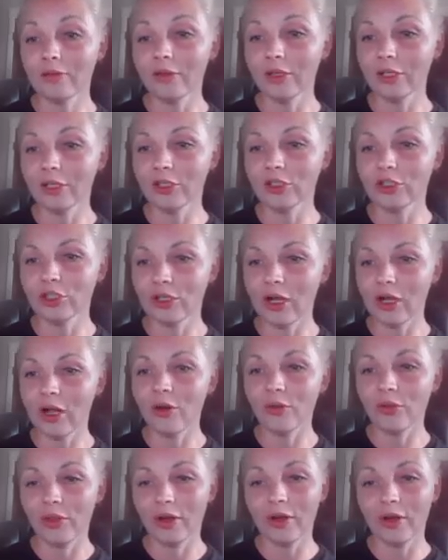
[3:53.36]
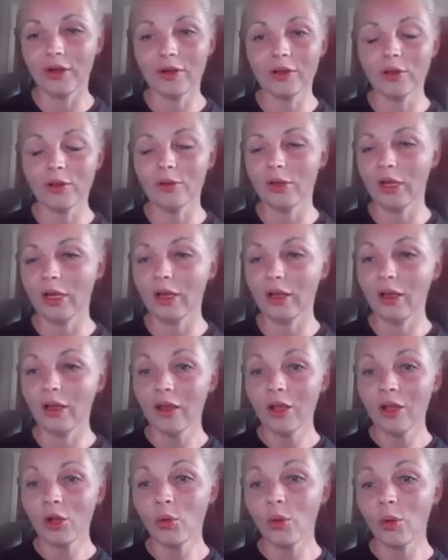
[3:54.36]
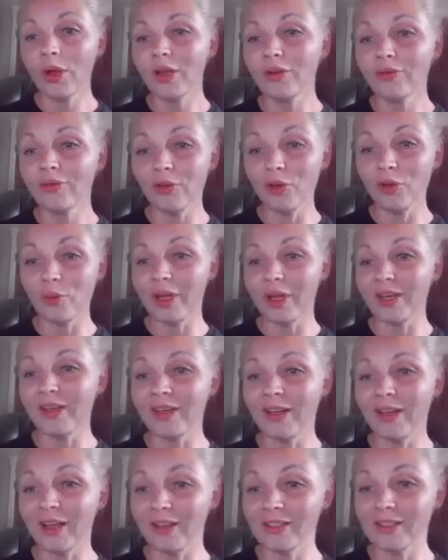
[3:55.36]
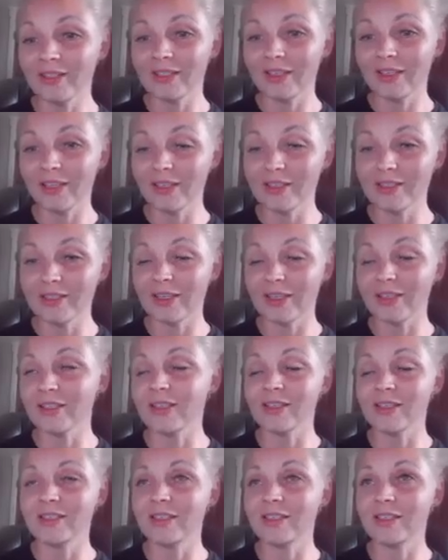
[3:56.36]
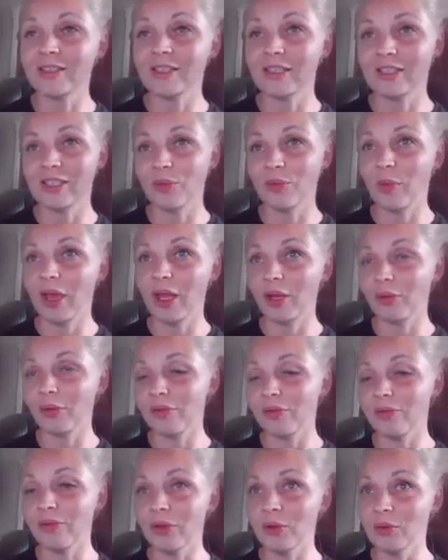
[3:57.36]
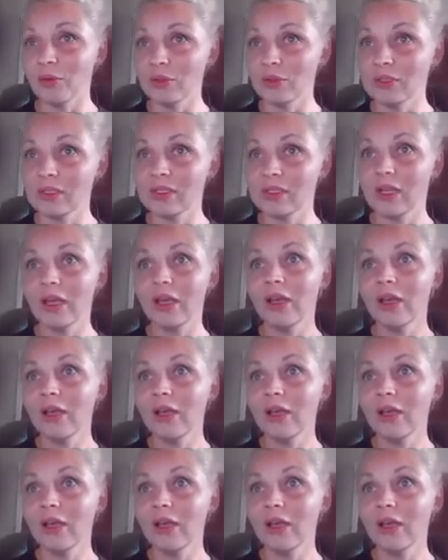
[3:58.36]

literature out there, including quite a few meta-analyses and systematic reviews.